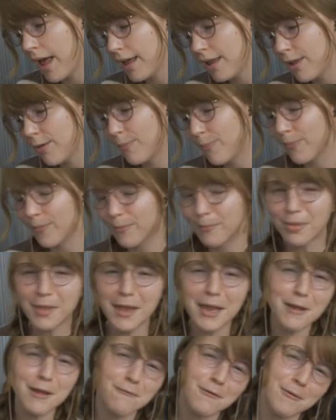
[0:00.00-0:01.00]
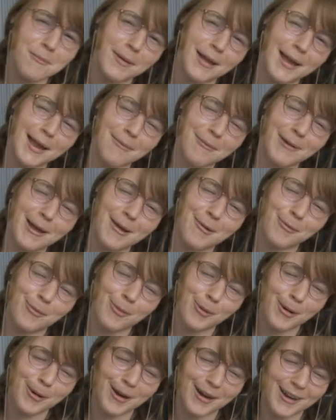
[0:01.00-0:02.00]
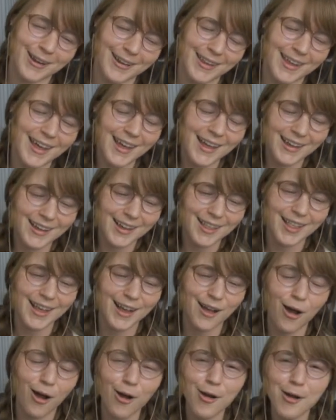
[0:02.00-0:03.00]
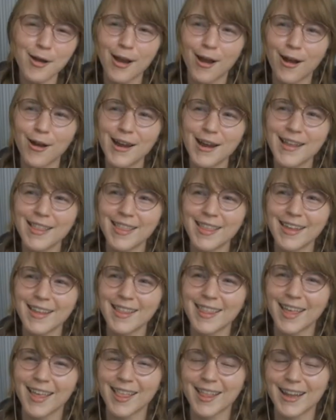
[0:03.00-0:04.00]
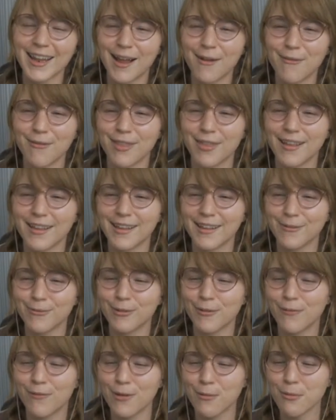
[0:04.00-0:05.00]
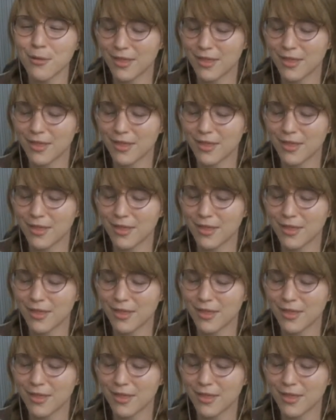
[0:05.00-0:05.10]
You. Thank you for buying my work. Yeah, cause like R18 doesn't have the review